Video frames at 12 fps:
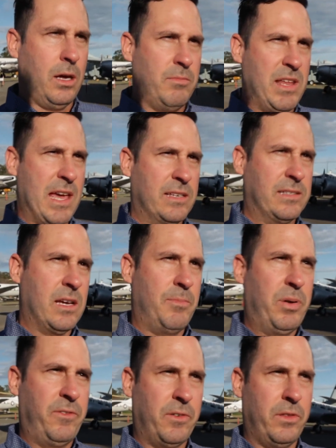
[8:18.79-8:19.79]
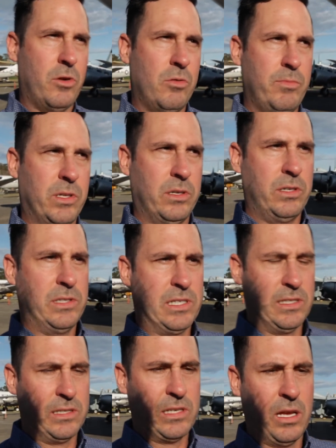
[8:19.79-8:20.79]
Next up for the home builders
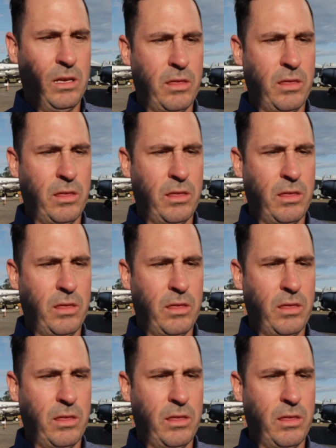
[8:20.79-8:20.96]
is